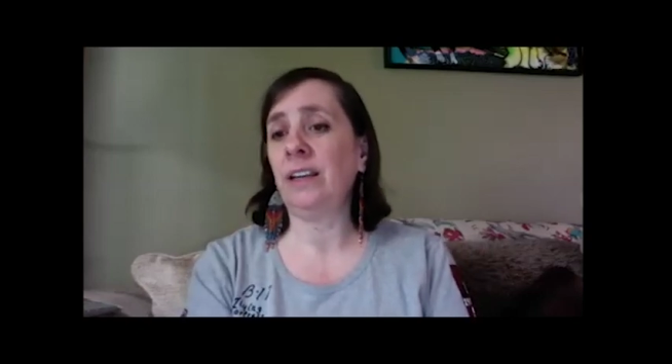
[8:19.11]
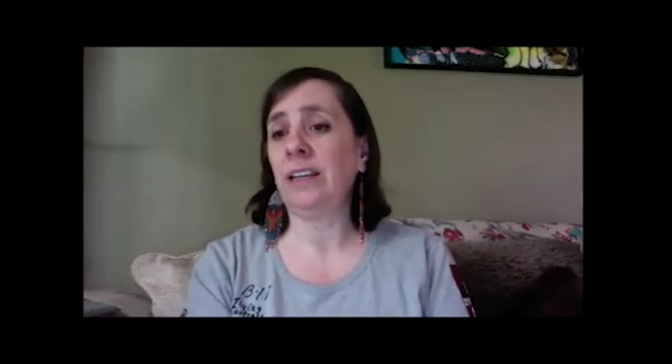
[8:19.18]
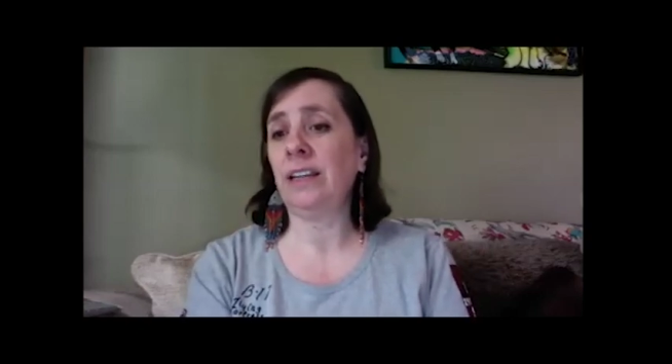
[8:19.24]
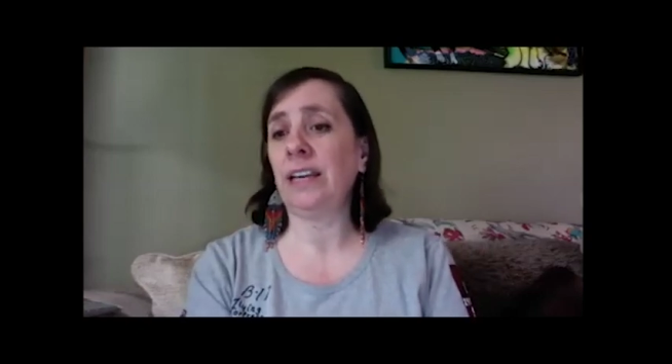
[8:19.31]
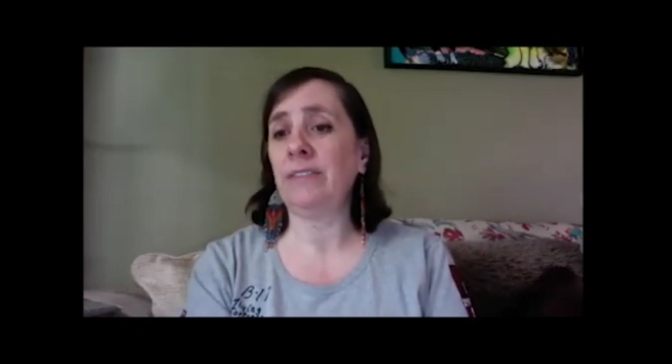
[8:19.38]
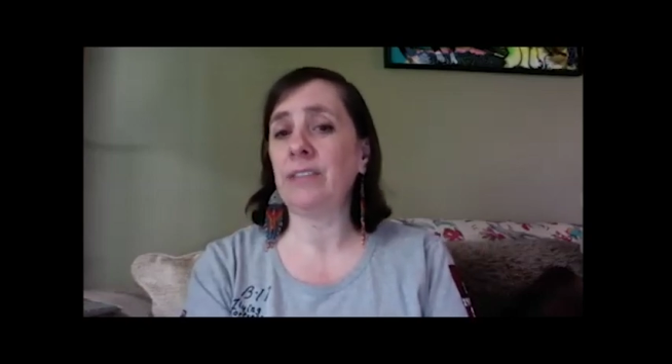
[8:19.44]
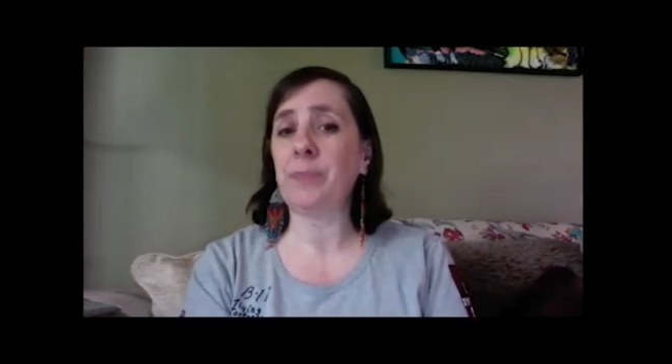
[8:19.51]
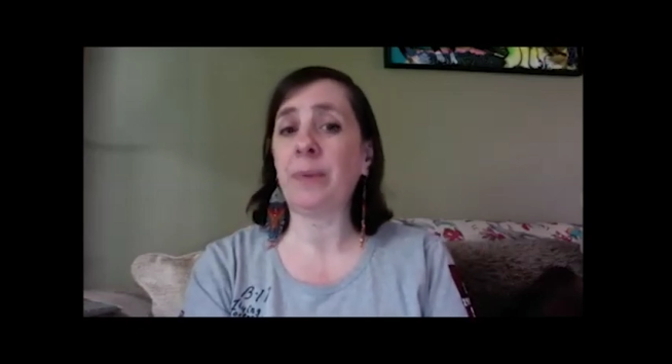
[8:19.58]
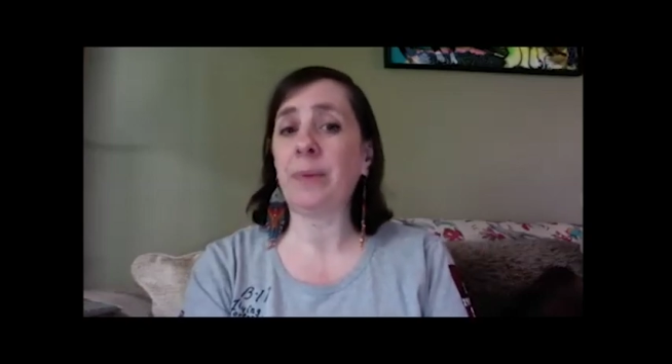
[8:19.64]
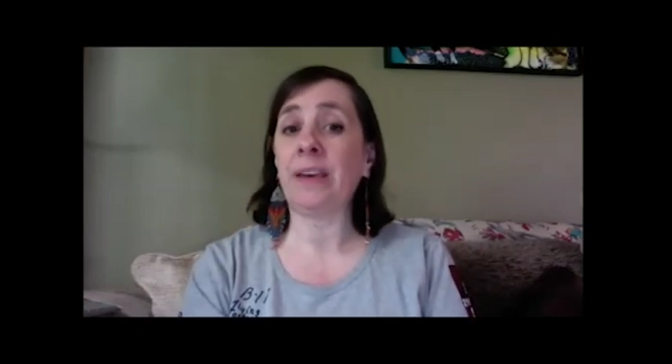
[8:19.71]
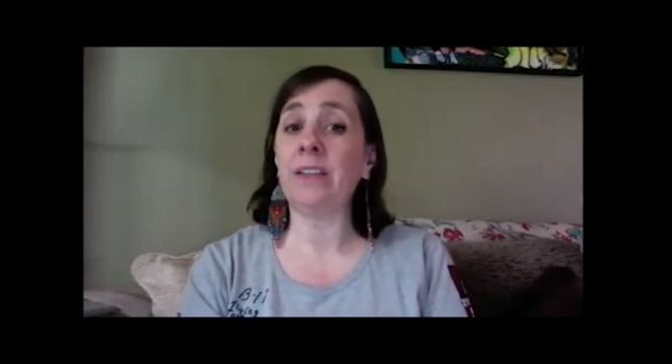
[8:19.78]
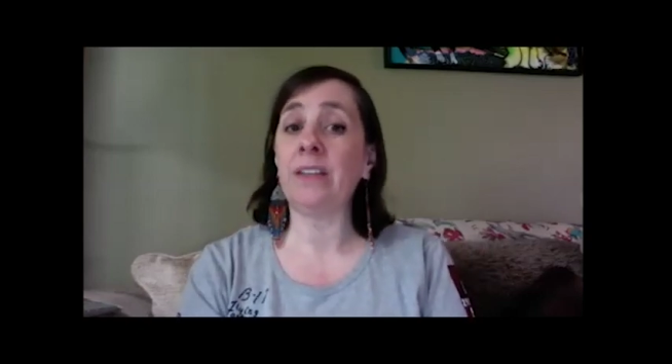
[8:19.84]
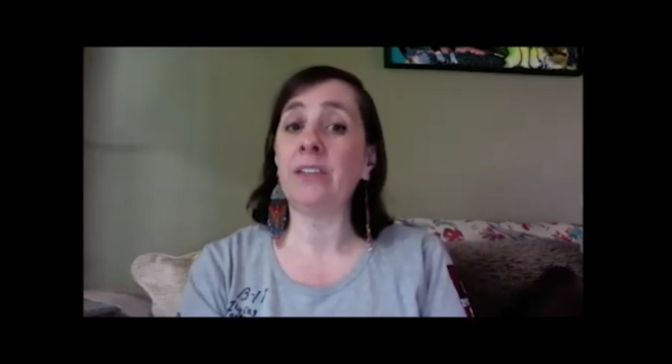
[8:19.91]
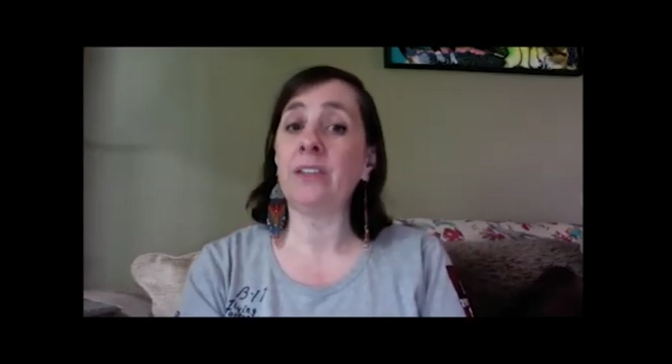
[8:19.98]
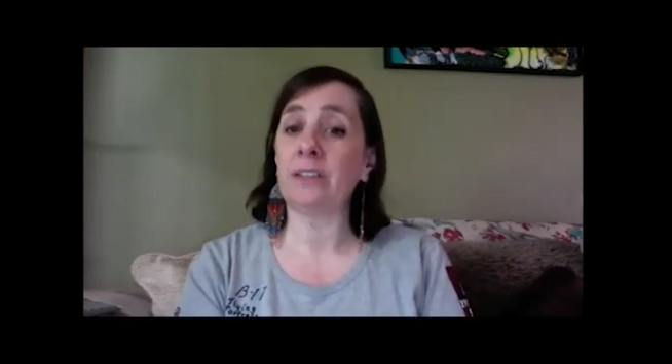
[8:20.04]
gave us
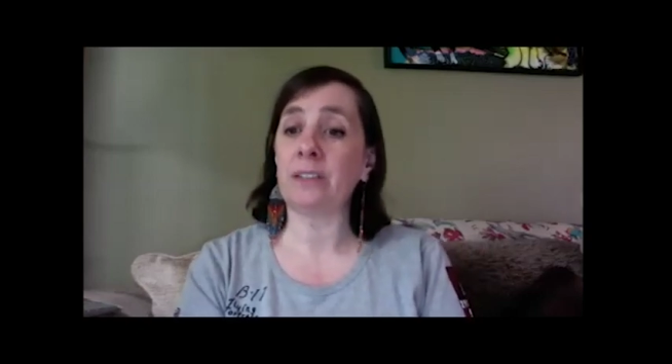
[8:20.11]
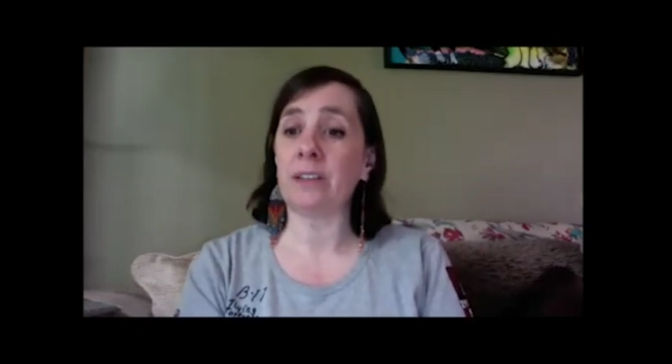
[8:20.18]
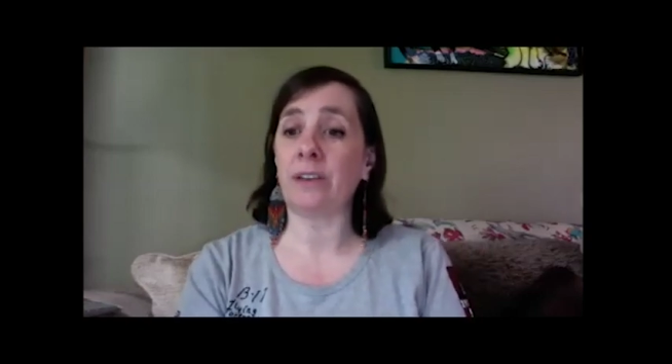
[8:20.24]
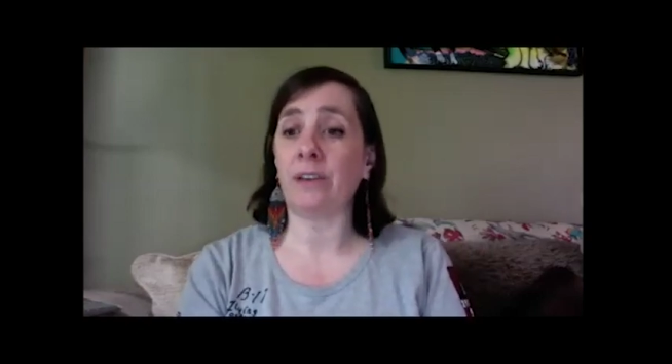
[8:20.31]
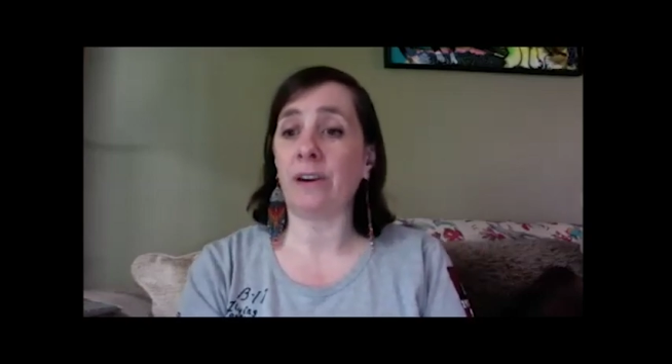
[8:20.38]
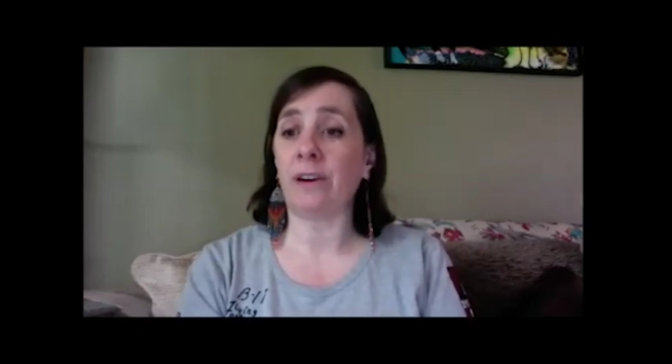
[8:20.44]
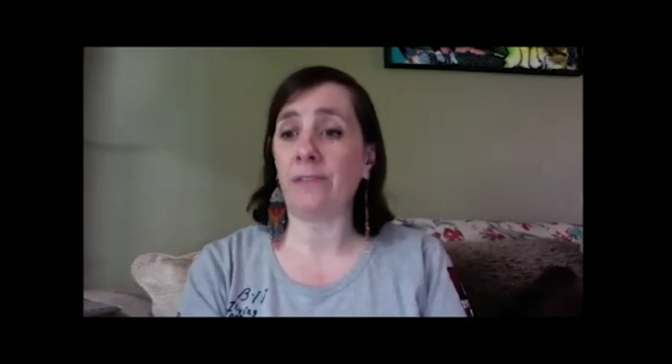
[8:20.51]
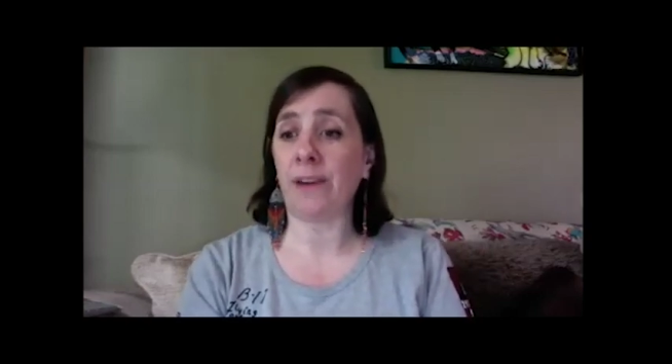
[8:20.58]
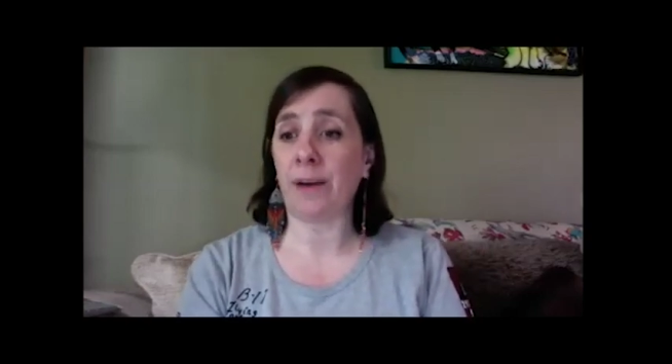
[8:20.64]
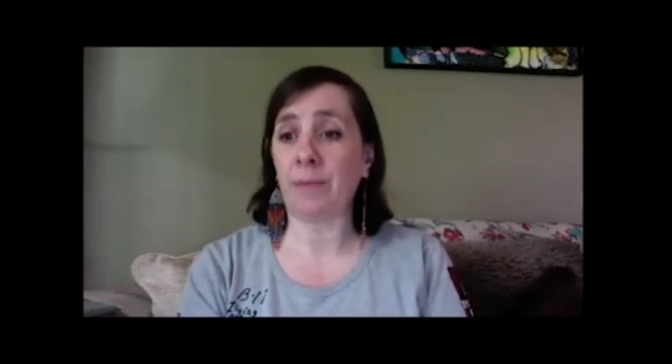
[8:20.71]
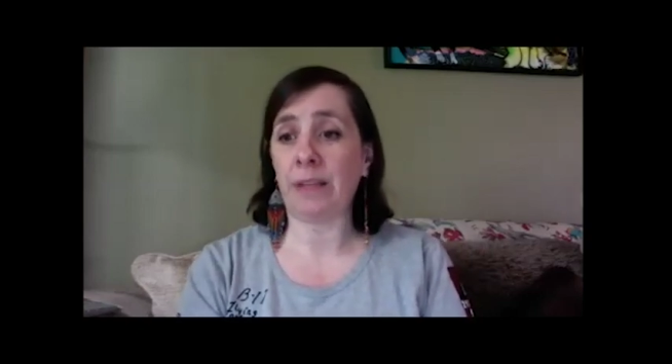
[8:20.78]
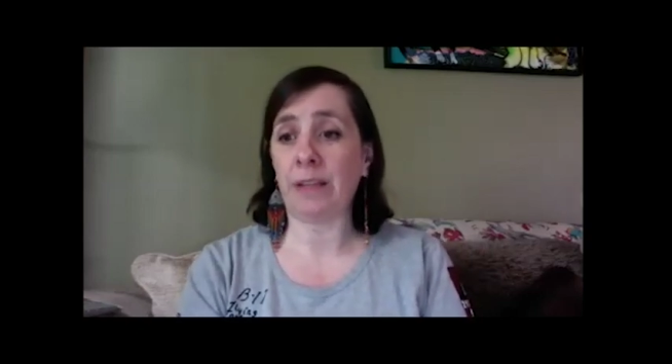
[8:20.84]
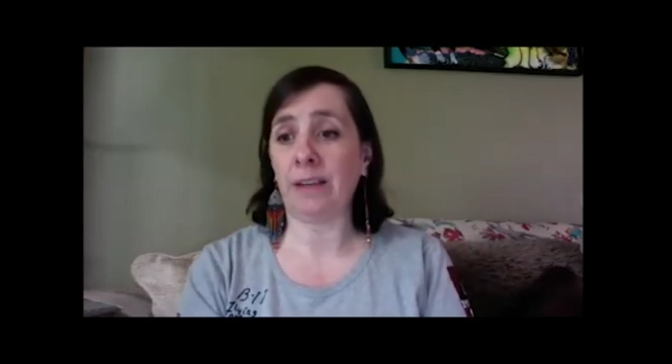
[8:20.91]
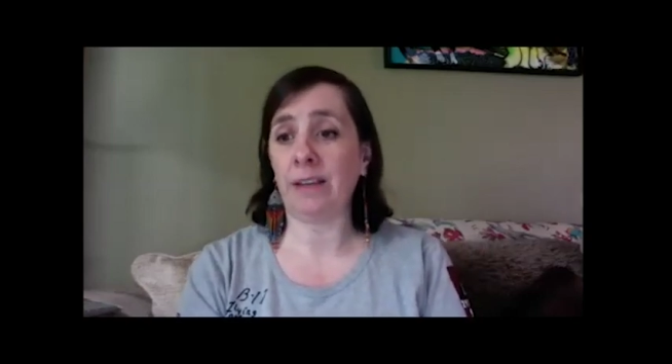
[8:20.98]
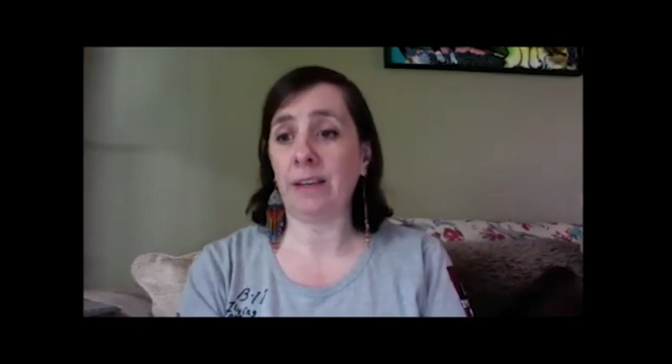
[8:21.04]
pages of our
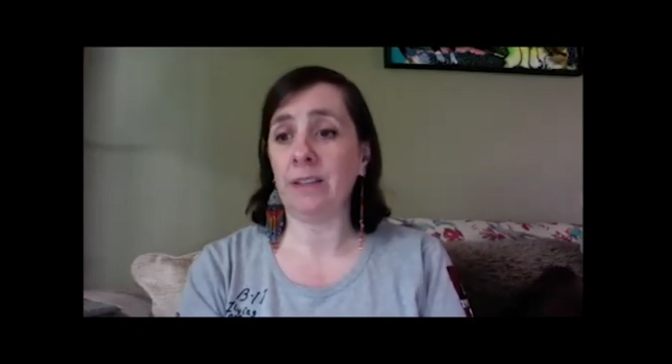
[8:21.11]
family